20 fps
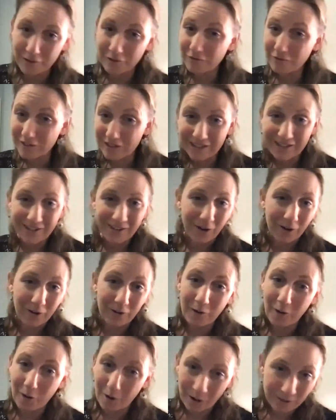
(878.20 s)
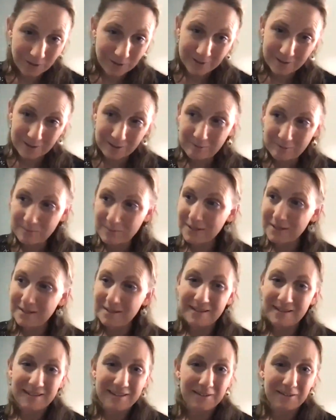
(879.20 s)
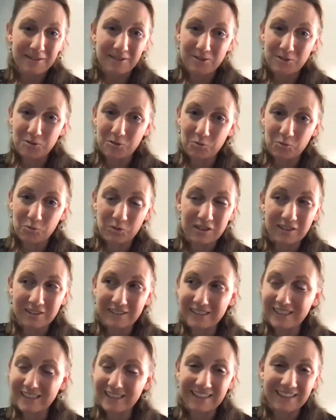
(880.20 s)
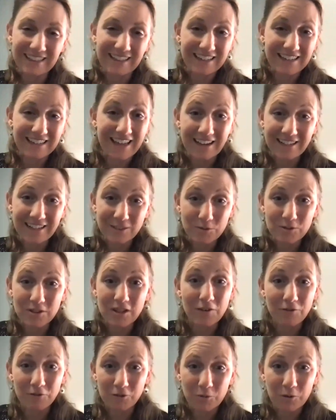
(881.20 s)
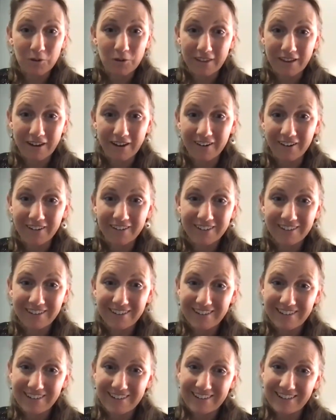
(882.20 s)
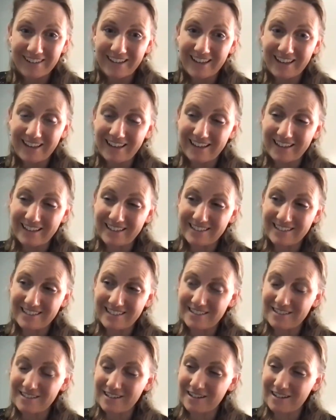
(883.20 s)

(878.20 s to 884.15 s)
50 are awesome because you really can connect with everyone there. And